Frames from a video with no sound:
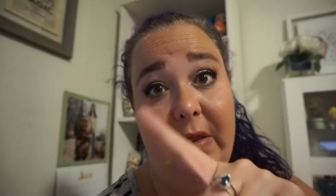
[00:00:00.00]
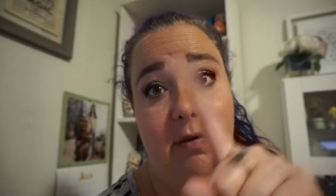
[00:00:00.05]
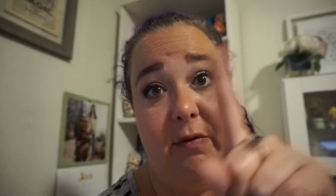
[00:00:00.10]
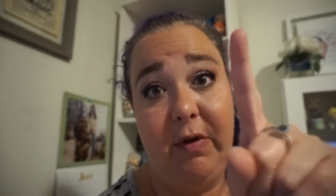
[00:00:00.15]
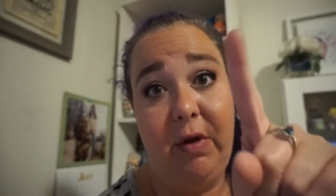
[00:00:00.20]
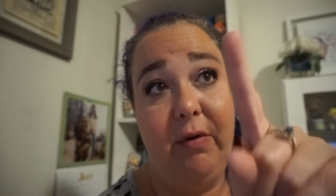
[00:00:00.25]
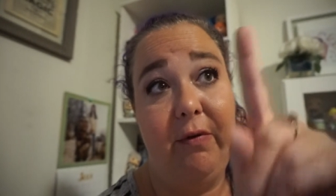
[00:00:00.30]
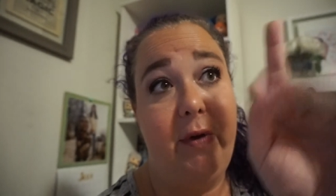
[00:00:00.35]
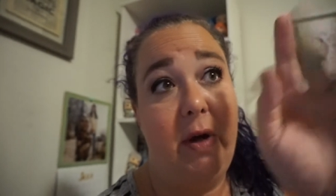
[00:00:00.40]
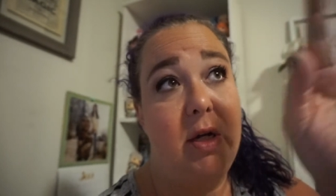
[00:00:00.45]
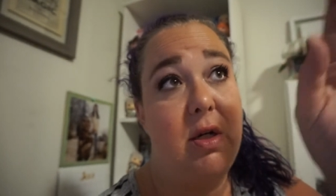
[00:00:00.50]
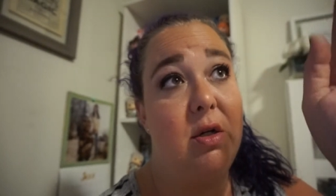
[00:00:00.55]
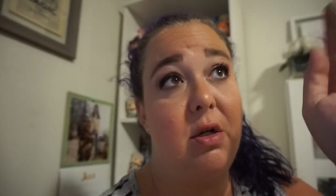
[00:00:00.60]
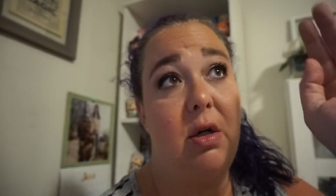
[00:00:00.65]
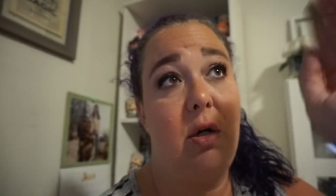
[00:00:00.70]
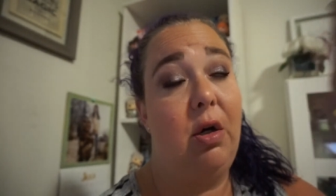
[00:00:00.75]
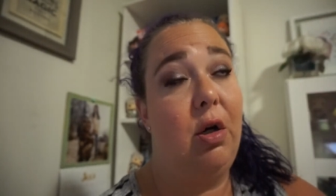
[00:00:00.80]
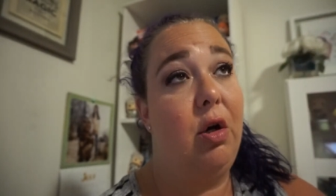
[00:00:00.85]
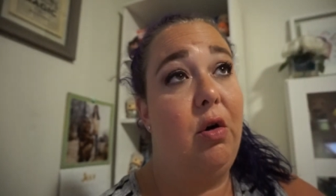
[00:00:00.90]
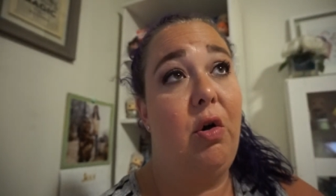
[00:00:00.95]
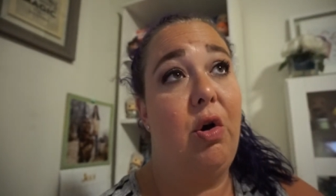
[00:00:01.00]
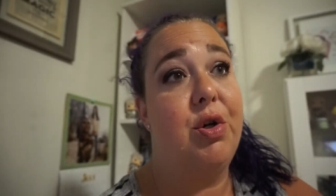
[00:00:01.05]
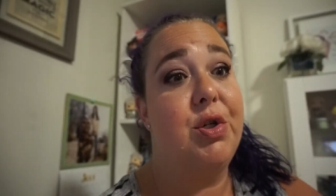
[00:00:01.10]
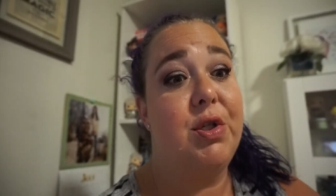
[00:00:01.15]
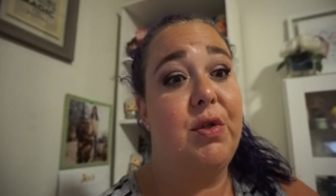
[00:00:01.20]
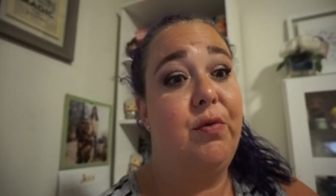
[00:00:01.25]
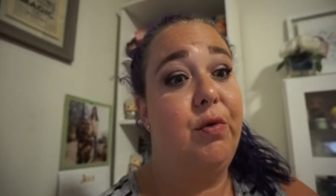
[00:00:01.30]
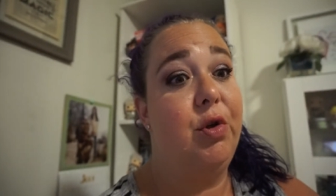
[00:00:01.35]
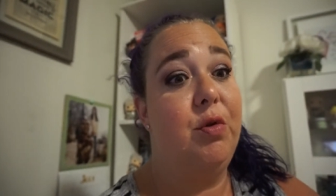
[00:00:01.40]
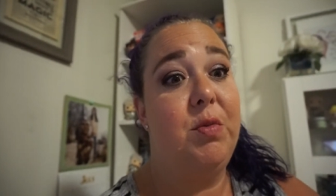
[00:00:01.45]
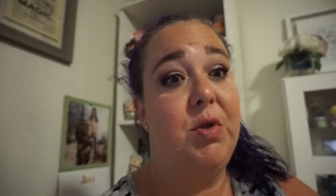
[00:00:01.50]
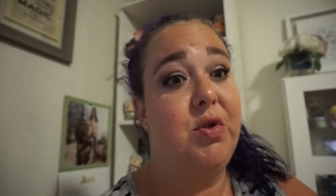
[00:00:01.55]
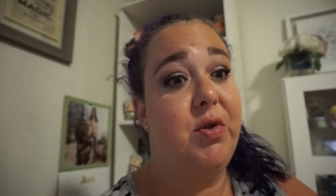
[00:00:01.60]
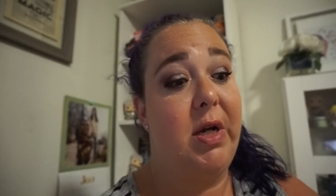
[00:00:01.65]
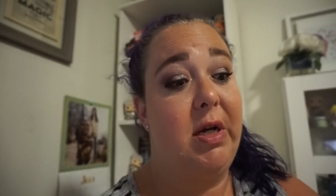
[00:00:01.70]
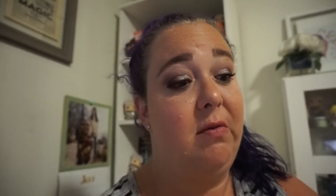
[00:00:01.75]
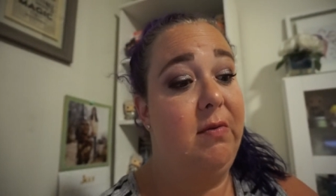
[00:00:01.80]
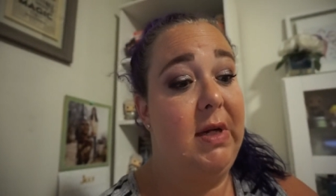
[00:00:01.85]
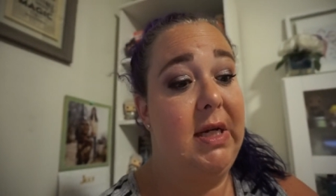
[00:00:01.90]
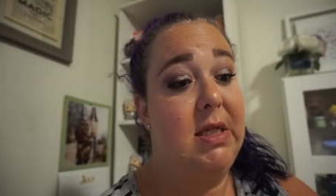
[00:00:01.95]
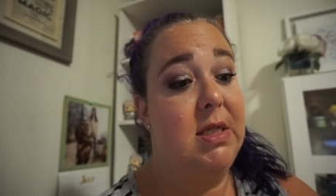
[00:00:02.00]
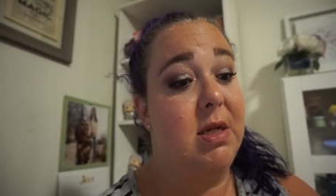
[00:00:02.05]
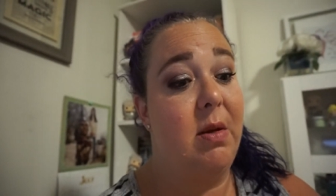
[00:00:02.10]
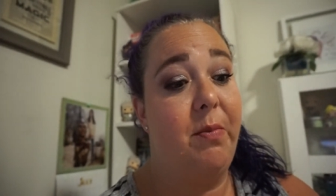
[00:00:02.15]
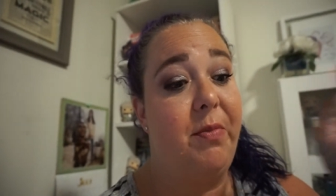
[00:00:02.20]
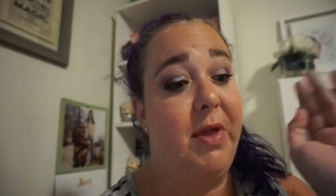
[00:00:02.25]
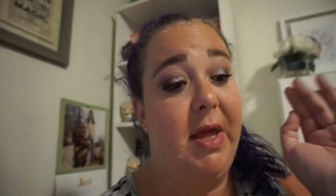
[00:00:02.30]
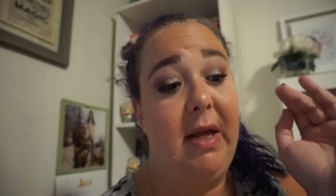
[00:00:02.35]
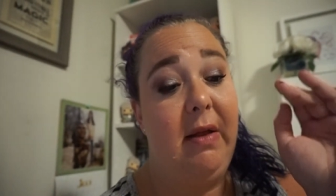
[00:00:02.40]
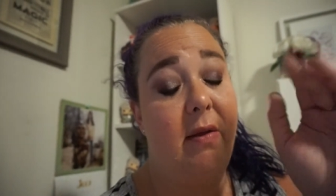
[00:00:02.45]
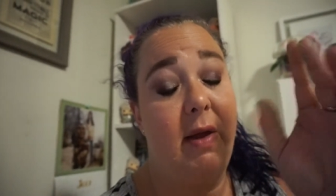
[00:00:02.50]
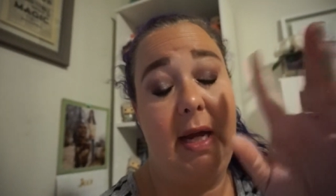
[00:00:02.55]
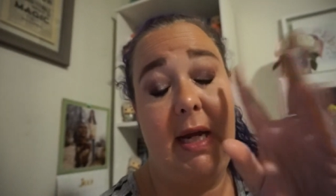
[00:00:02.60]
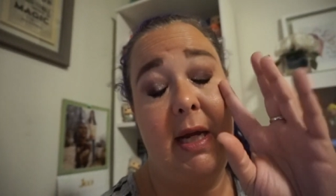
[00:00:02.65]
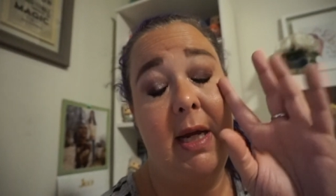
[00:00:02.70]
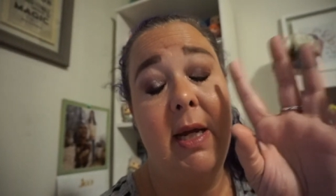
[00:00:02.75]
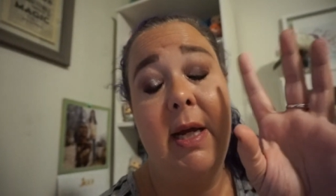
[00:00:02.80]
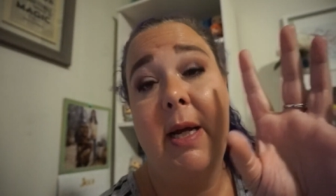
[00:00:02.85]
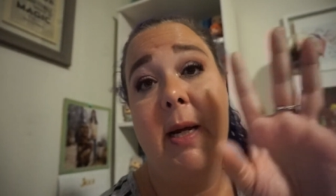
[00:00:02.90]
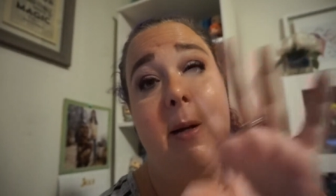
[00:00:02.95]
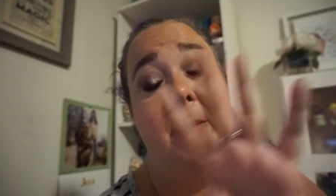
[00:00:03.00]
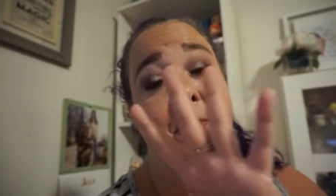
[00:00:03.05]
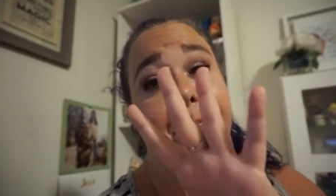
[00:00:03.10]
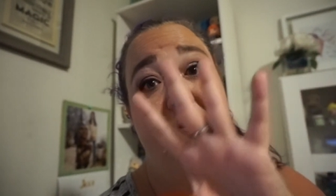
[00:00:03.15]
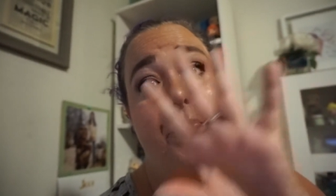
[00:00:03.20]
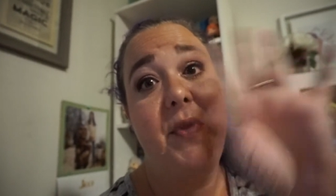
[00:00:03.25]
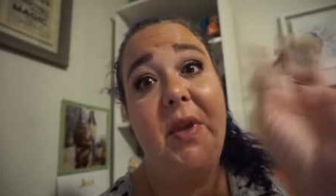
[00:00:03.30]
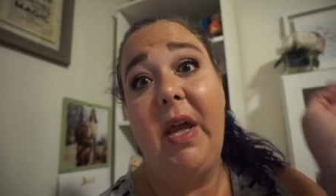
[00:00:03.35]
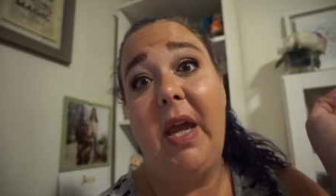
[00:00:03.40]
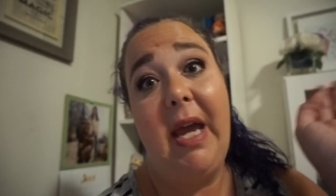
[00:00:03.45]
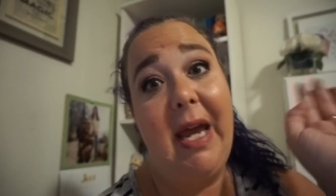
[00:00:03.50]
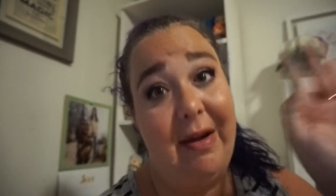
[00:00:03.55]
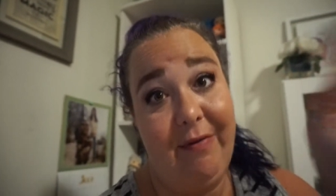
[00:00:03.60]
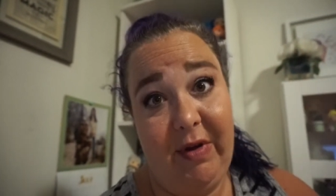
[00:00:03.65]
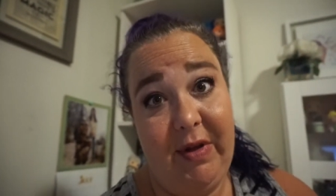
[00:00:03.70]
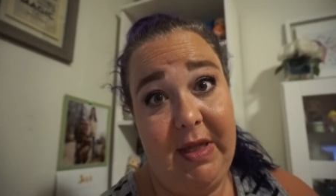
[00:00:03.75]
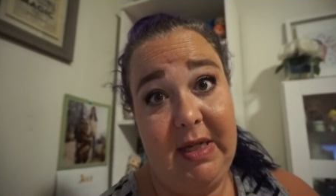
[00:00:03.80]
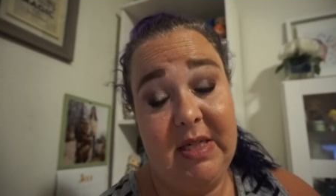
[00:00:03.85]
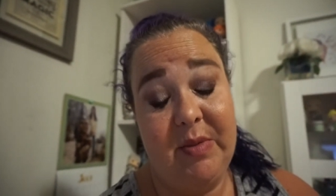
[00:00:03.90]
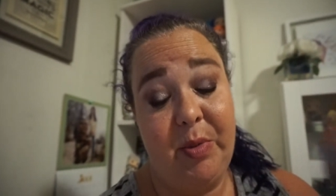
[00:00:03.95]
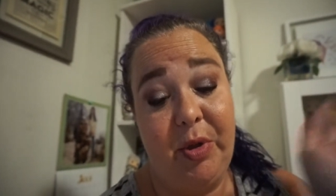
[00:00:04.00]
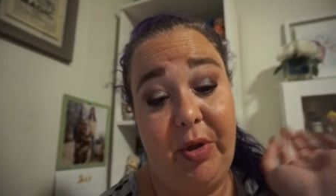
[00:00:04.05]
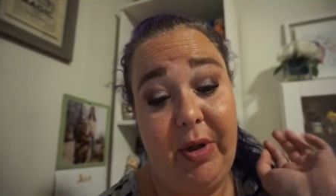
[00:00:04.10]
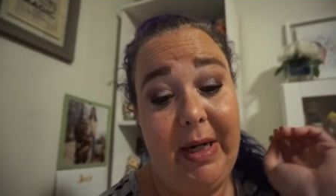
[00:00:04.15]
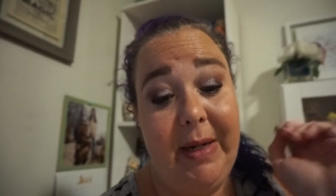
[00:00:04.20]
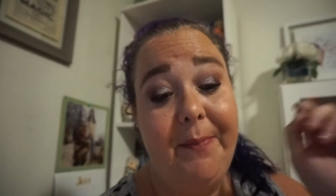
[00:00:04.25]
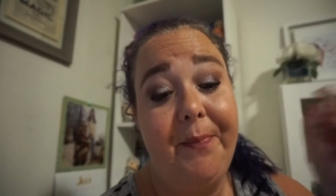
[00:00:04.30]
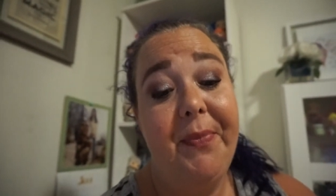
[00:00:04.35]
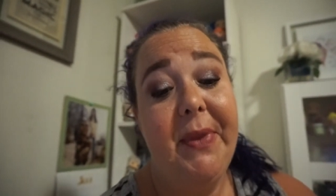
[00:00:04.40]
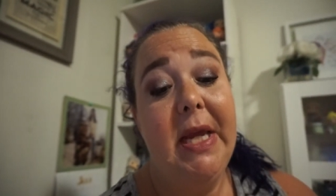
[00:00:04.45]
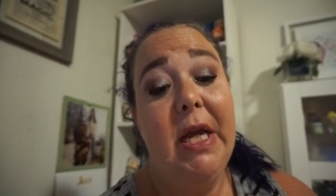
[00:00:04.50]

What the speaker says: in the viewfinder or across the room to try to read something, like, everything is blurry.